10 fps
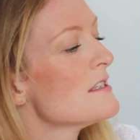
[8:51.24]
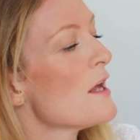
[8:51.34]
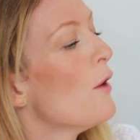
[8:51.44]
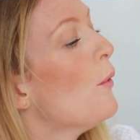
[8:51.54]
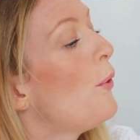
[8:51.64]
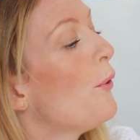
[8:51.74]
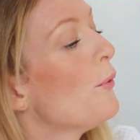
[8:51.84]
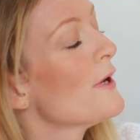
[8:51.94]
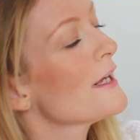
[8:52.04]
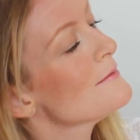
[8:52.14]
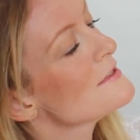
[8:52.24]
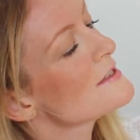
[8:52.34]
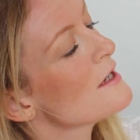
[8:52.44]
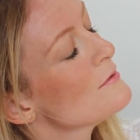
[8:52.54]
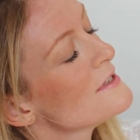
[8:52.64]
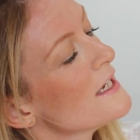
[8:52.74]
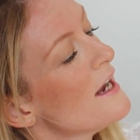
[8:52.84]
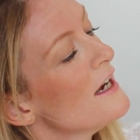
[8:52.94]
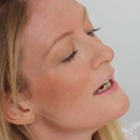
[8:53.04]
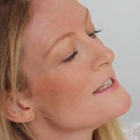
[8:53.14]
So when it comes to sculpting
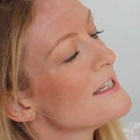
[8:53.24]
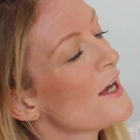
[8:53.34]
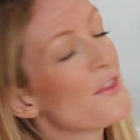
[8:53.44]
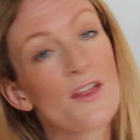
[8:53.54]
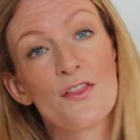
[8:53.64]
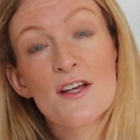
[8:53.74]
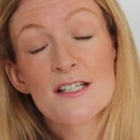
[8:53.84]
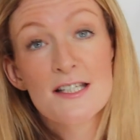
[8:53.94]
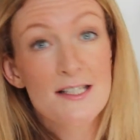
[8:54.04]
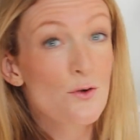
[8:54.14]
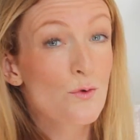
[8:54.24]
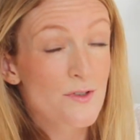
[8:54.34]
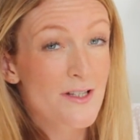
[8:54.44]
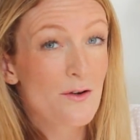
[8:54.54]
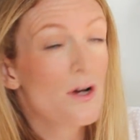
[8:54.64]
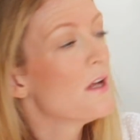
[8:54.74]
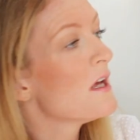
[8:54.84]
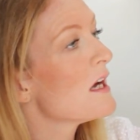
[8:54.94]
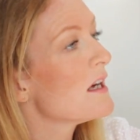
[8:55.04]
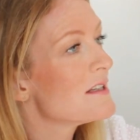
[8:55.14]
and highlighting, I think this is also
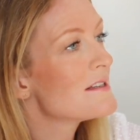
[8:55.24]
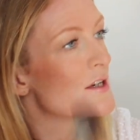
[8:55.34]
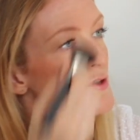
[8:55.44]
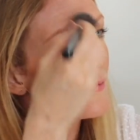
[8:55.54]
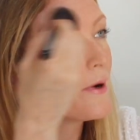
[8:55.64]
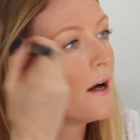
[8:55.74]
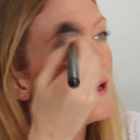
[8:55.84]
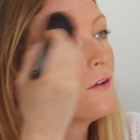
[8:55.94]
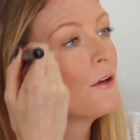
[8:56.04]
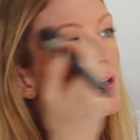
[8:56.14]
an essential buy.